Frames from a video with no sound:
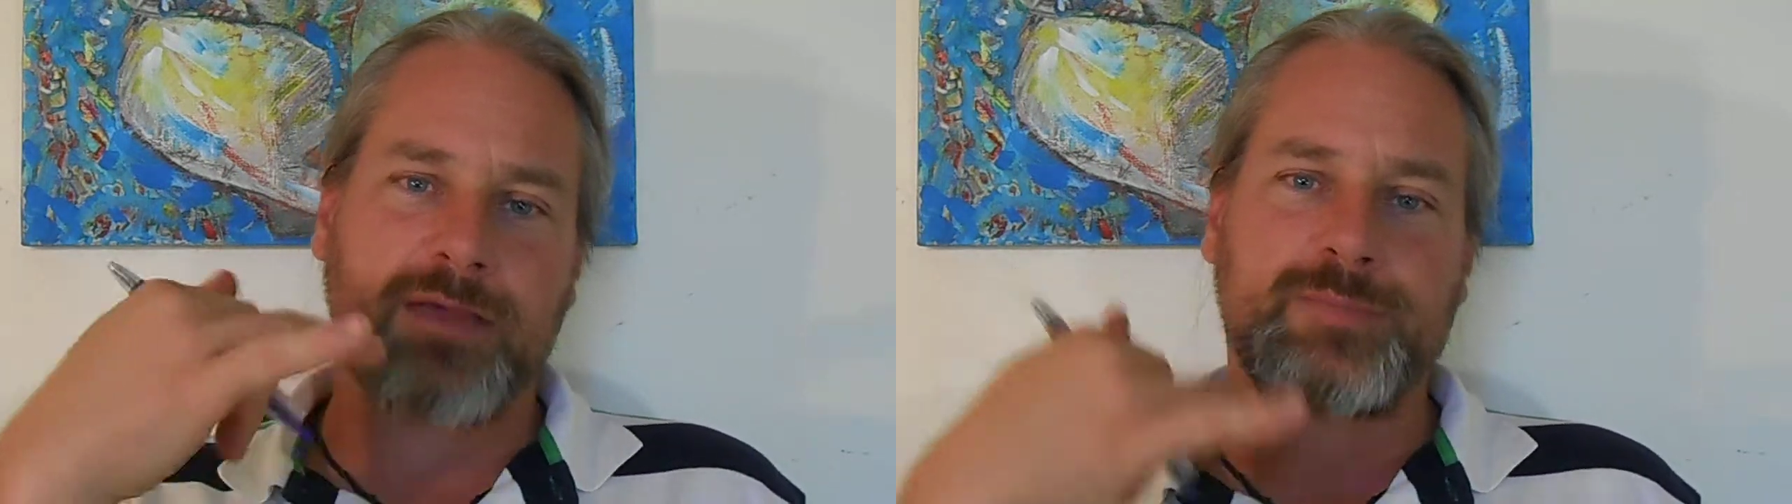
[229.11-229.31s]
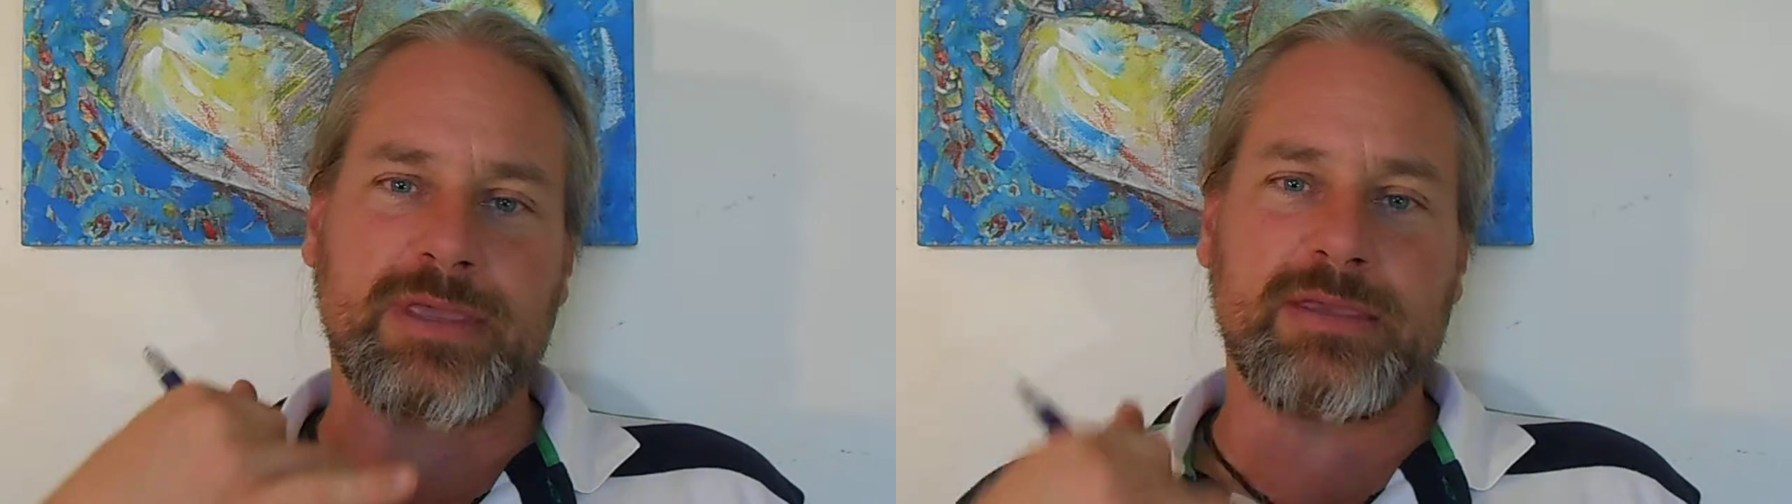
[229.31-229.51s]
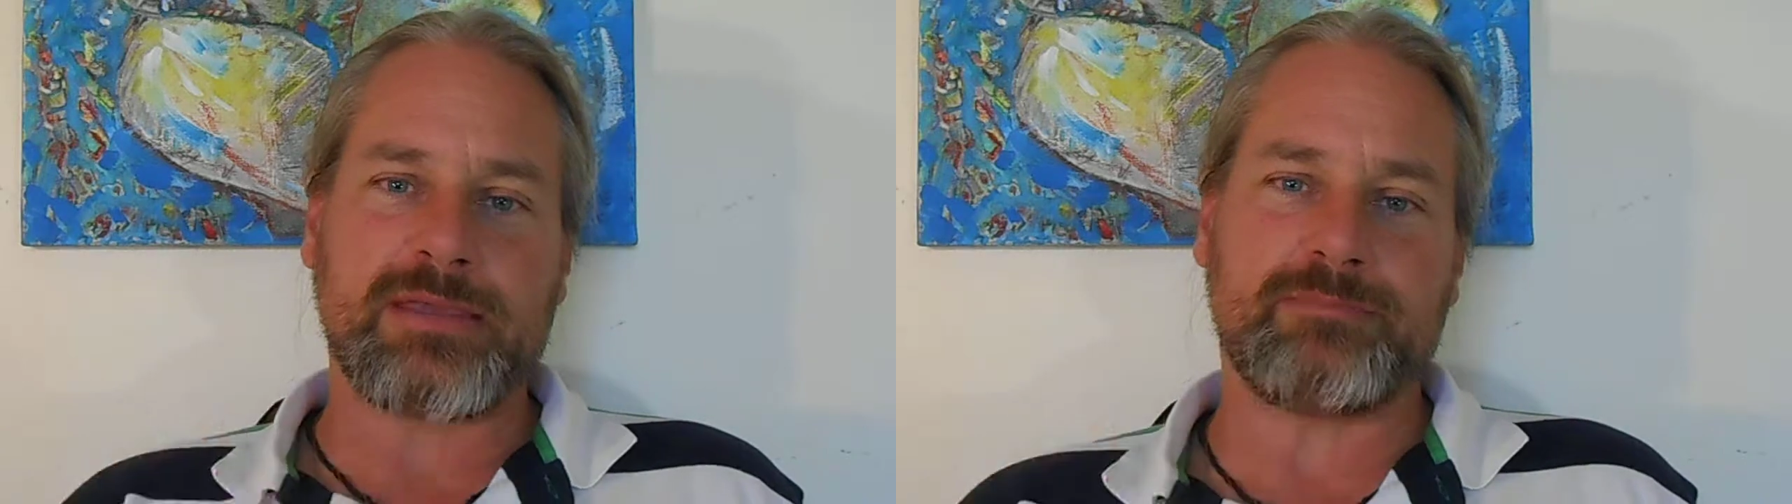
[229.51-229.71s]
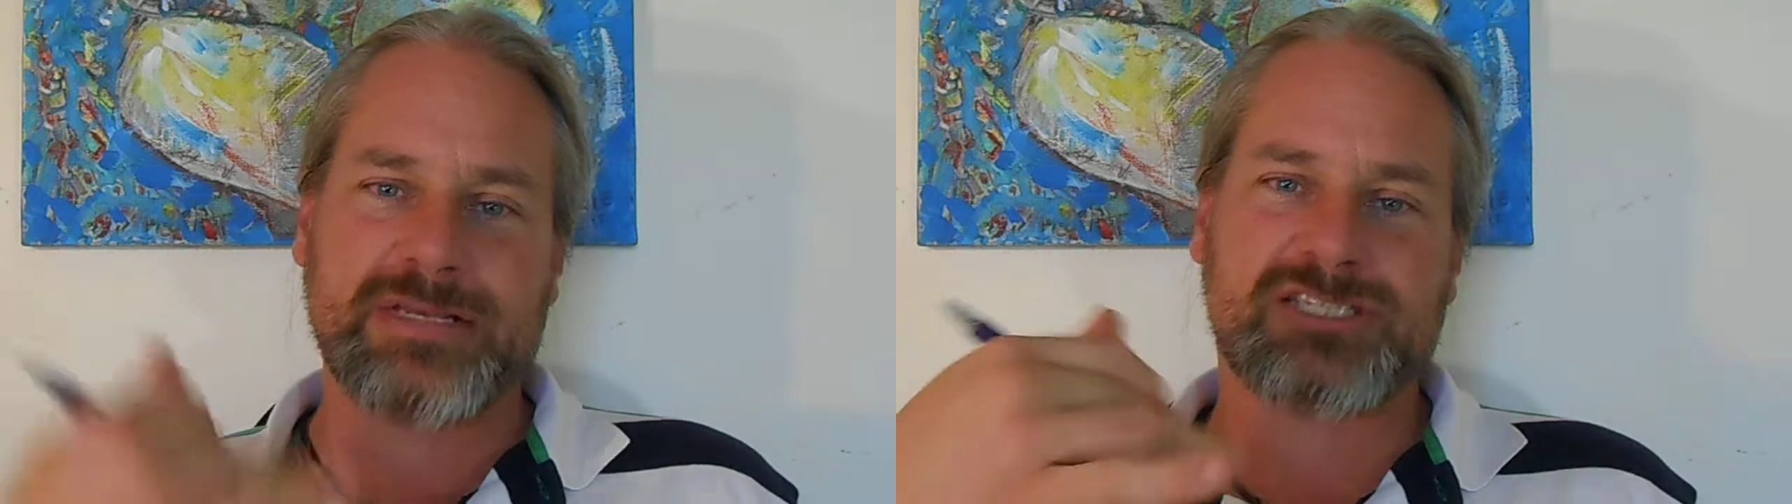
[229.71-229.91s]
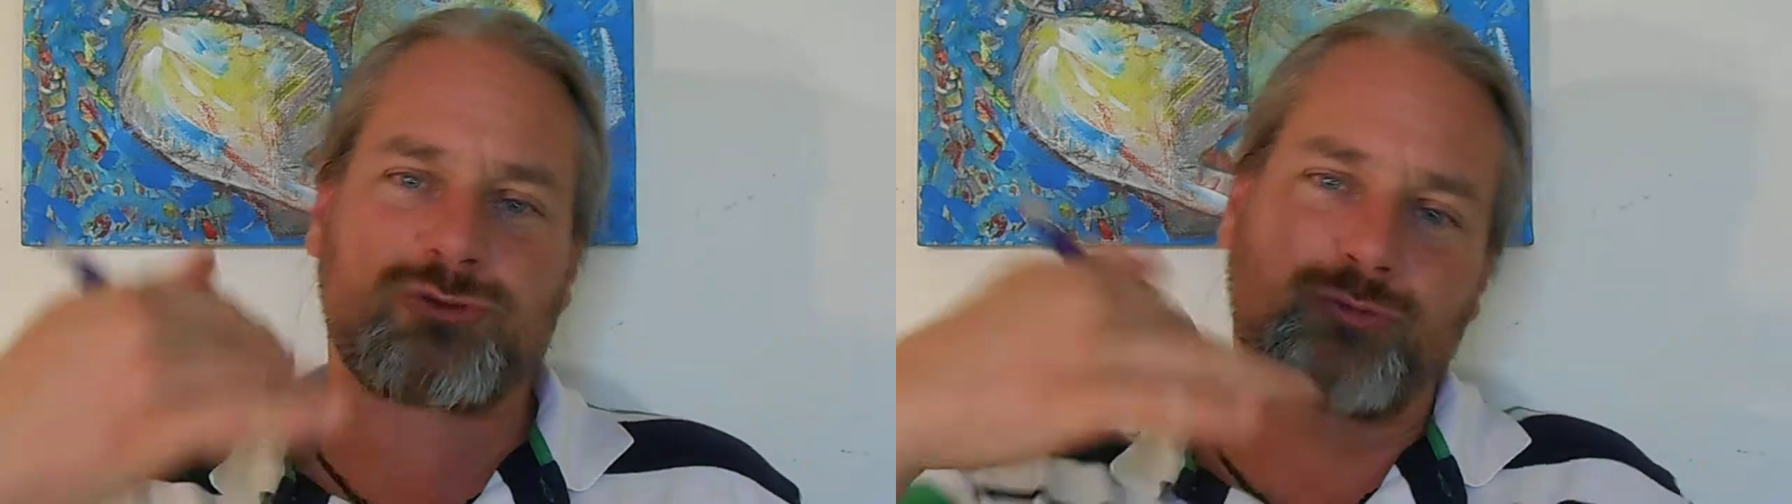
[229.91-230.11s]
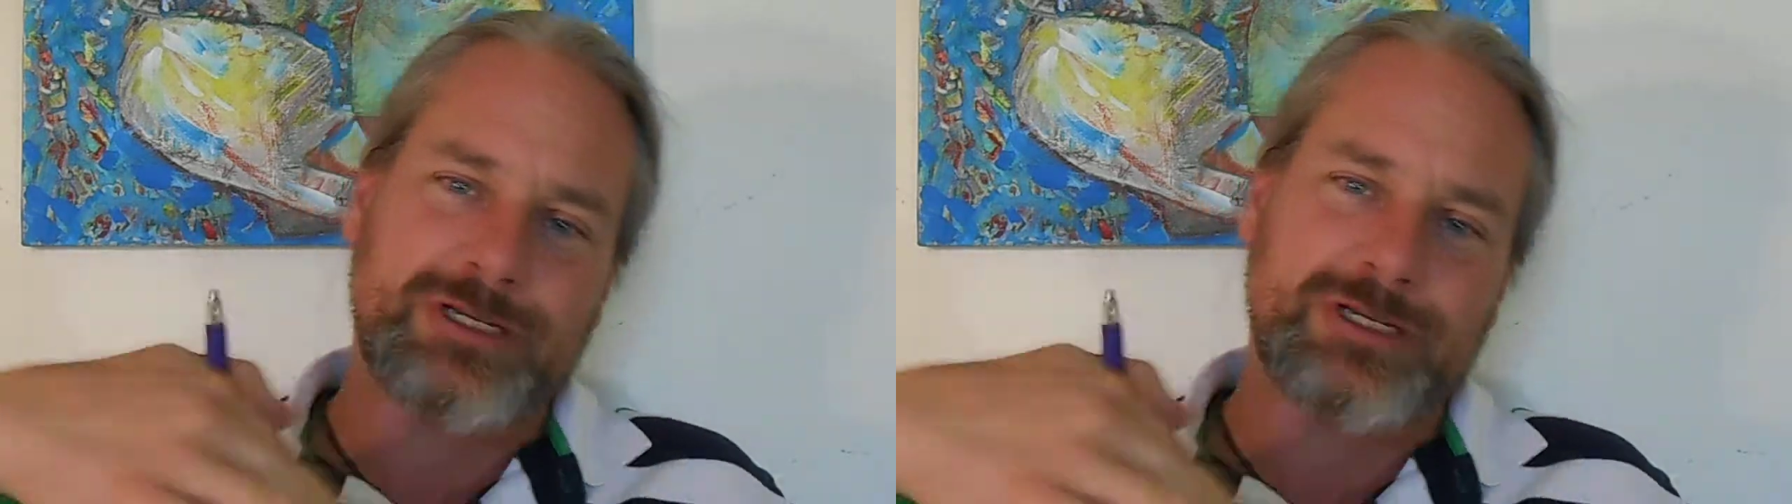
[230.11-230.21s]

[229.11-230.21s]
could be Mr.